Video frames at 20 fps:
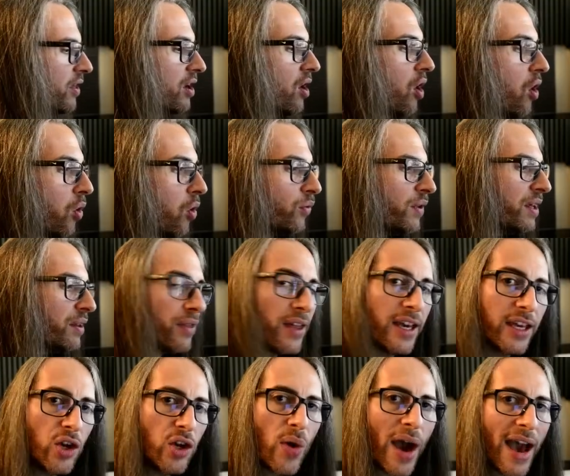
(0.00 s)
The only
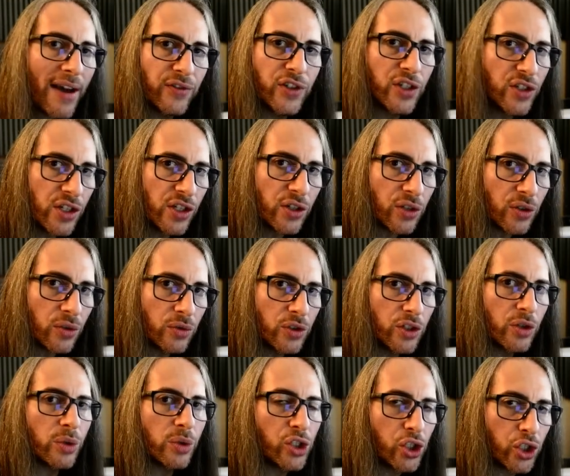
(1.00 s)
thing you have to do
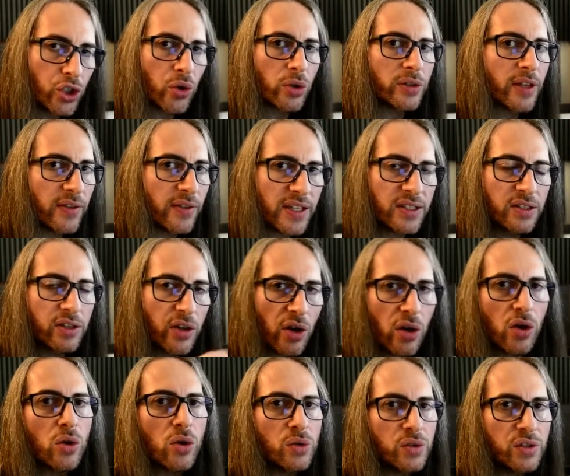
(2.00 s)
to ensure that this
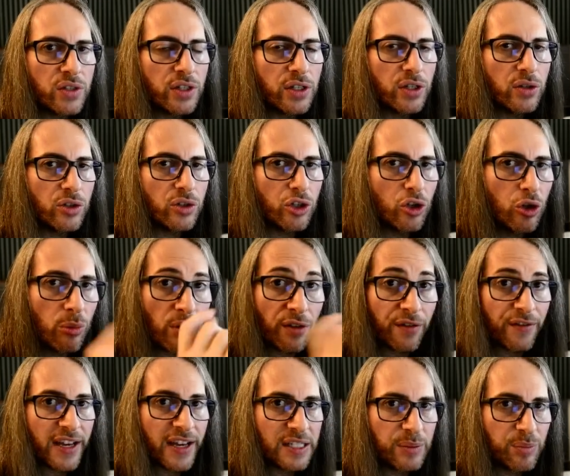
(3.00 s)
goes to YouTube or
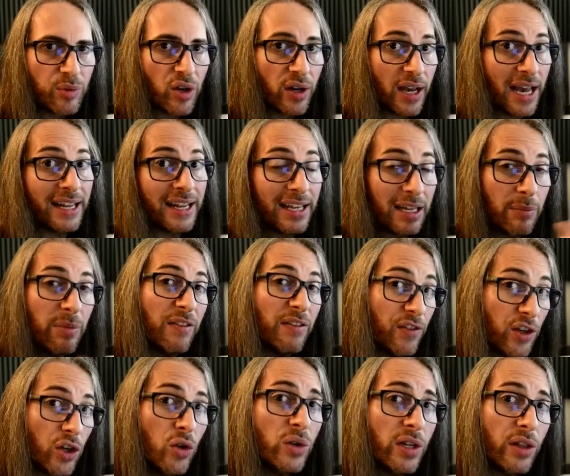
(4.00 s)
Facebook and can be
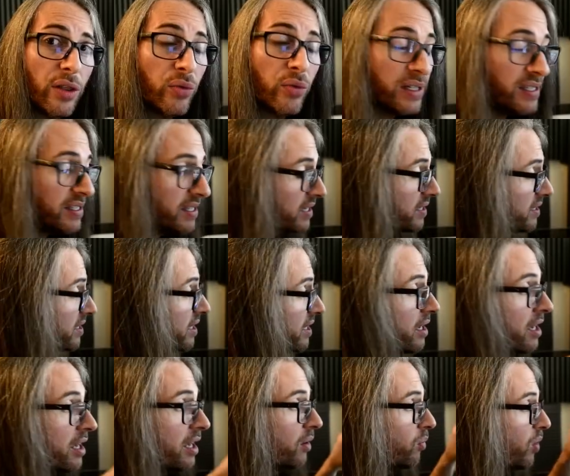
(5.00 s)
viewed in
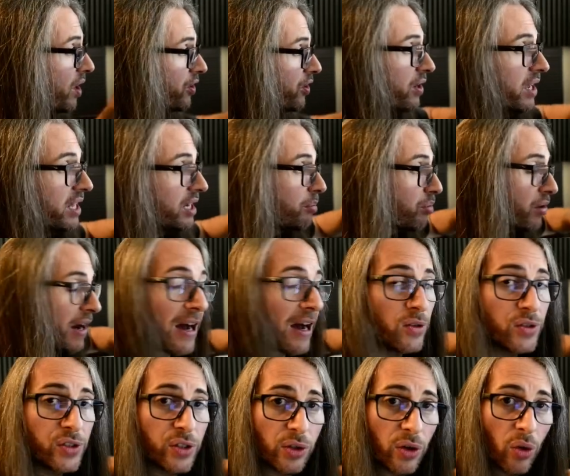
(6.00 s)
360, whether in a
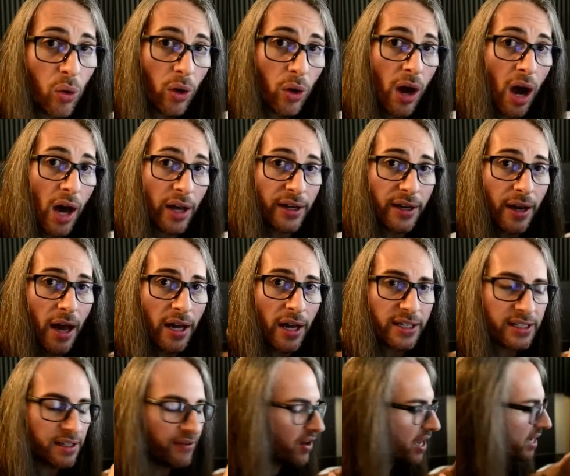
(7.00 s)
browser or on a, on
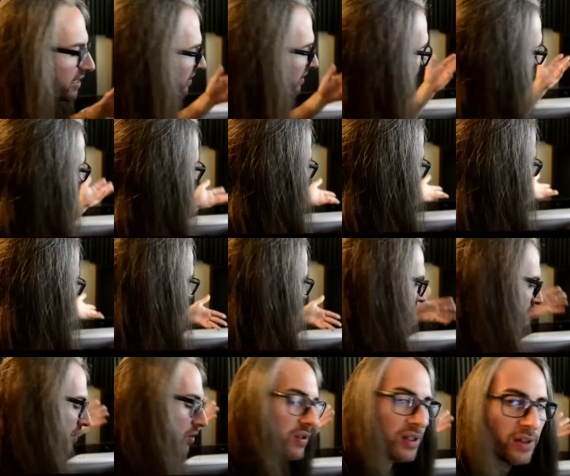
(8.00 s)
a device, again, I'm
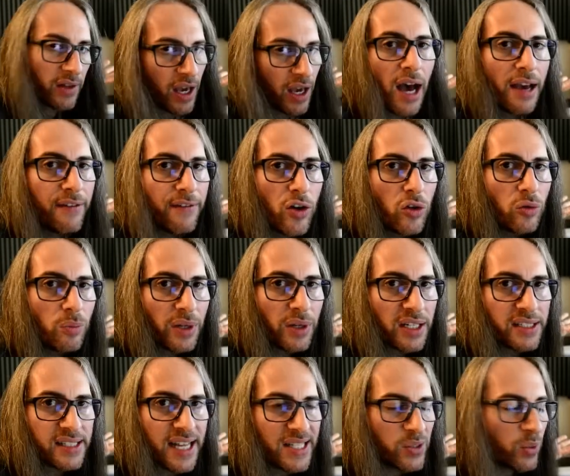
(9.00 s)
just using the iPhone
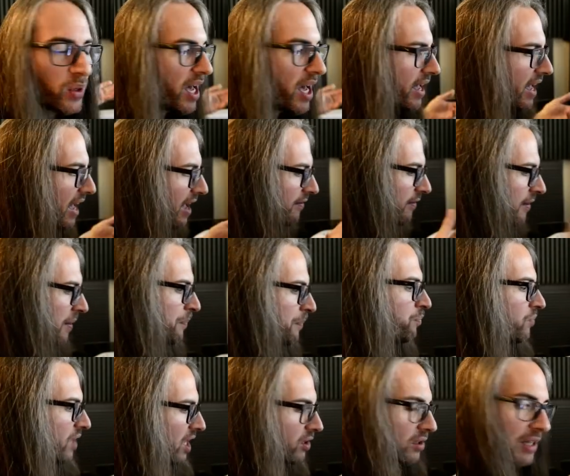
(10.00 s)
because that's what I have,
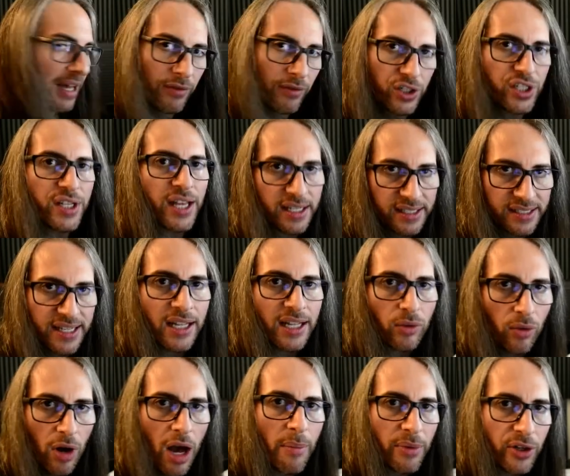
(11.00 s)
It'll leverage the
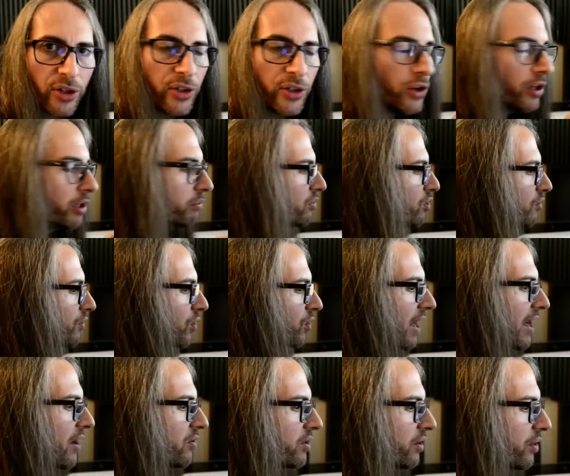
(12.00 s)
accelerometer and you can move
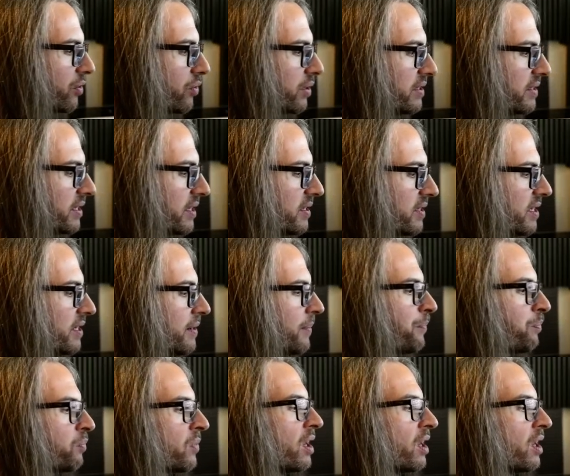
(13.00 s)
around in 360.